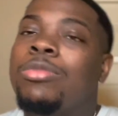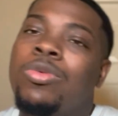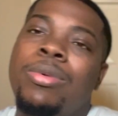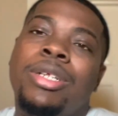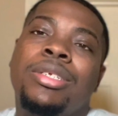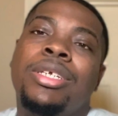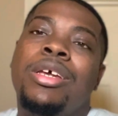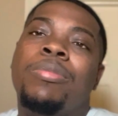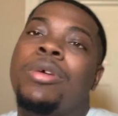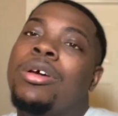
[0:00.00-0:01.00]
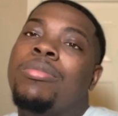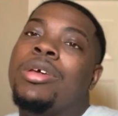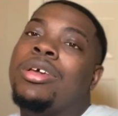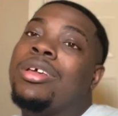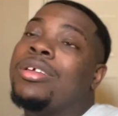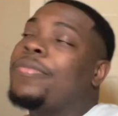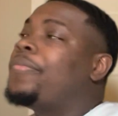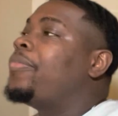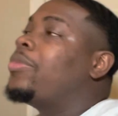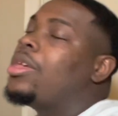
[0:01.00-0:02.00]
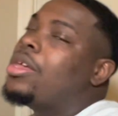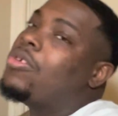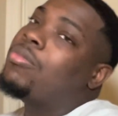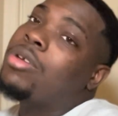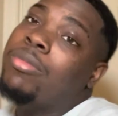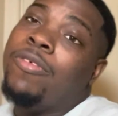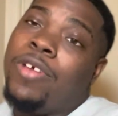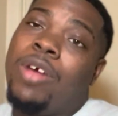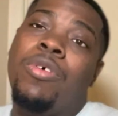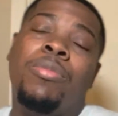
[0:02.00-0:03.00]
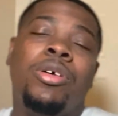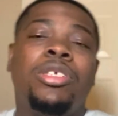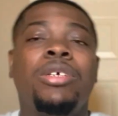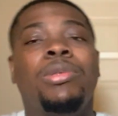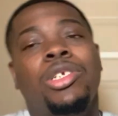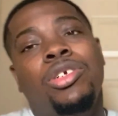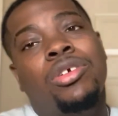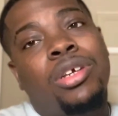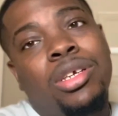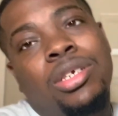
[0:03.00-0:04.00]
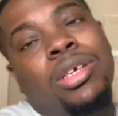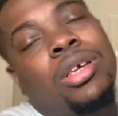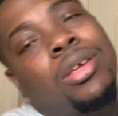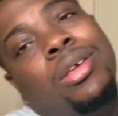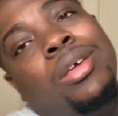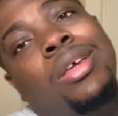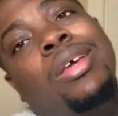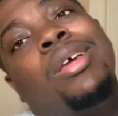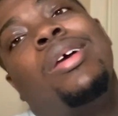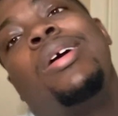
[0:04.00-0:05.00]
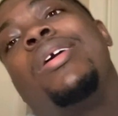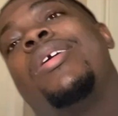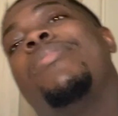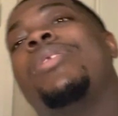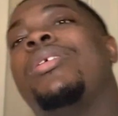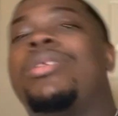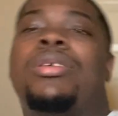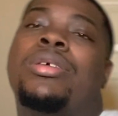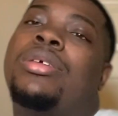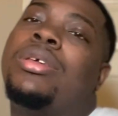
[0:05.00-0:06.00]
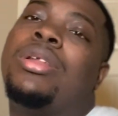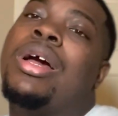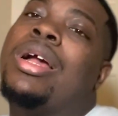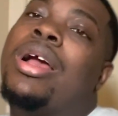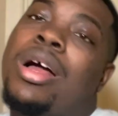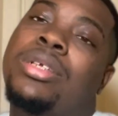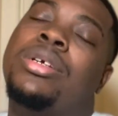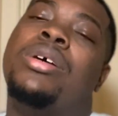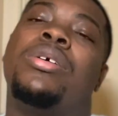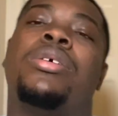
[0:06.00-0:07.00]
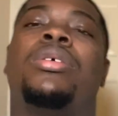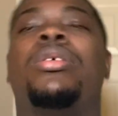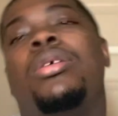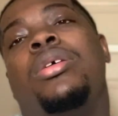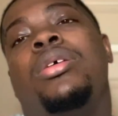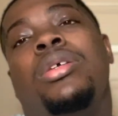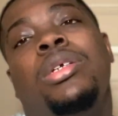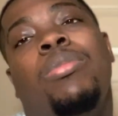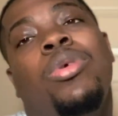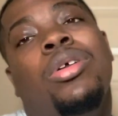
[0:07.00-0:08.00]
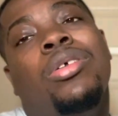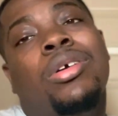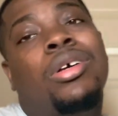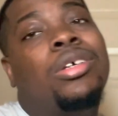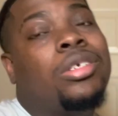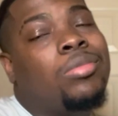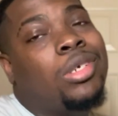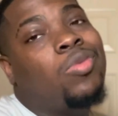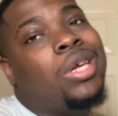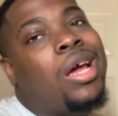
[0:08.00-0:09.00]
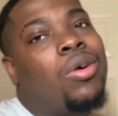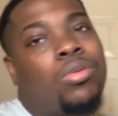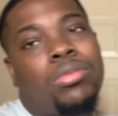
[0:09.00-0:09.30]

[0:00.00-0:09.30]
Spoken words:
We about to tap out, man. Remember, if y'all want more tips and tricks, comment, and I got y'all. It's your boy Glory Customs, and we out.